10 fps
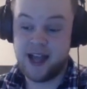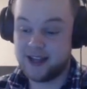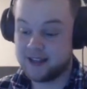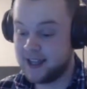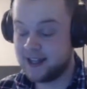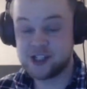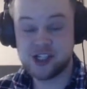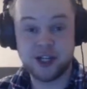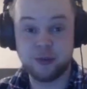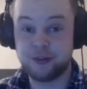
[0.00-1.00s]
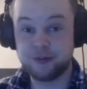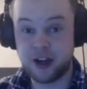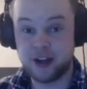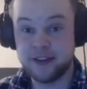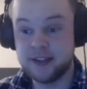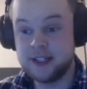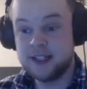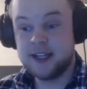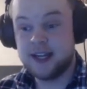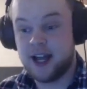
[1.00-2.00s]
Killing shit was fun.
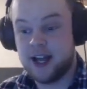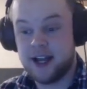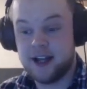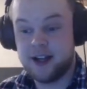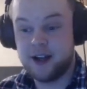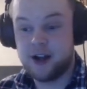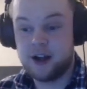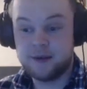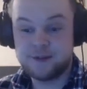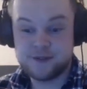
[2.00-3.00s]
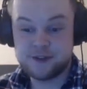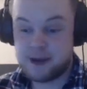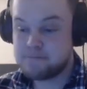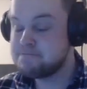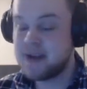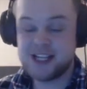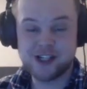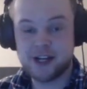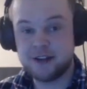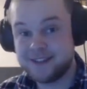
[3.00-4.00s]
That major
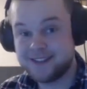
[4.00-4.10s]
kind of